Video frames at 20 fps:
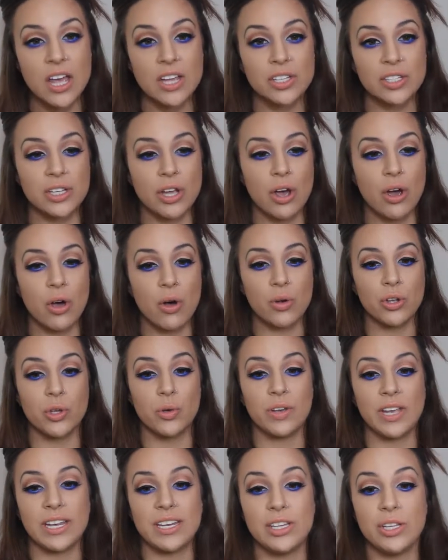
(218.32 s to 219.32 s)
So you
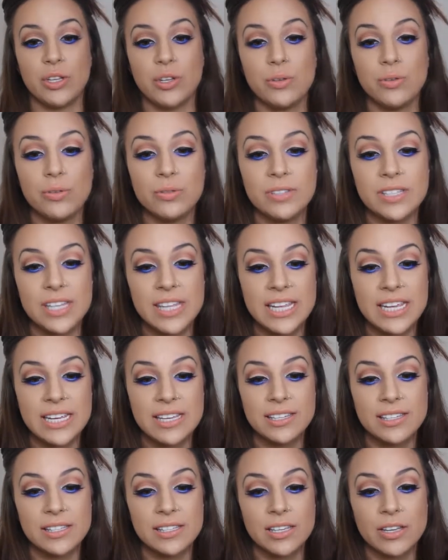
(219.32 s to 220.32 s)
can use
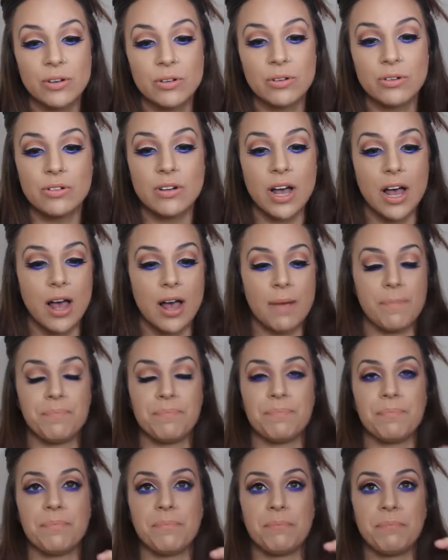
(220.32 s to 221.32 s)
these little
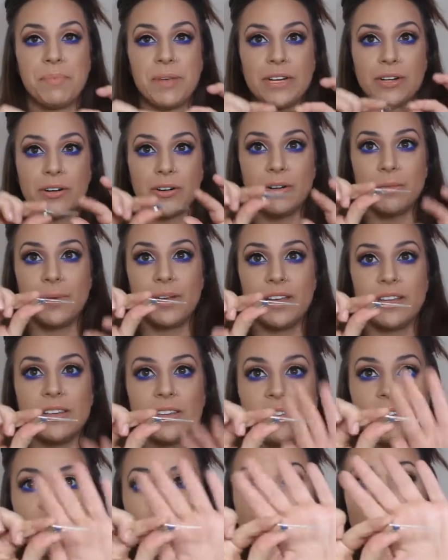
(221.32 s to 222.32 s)
pin curl
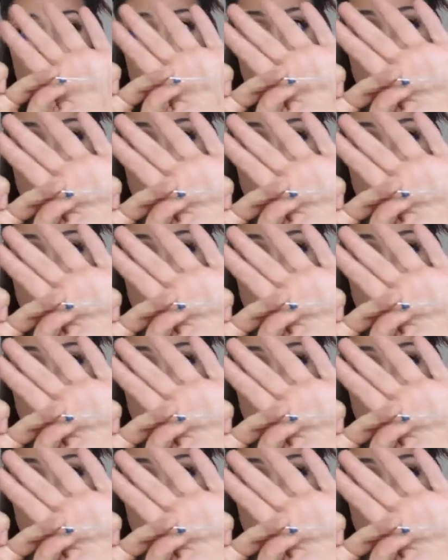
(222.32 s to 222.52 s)
pins,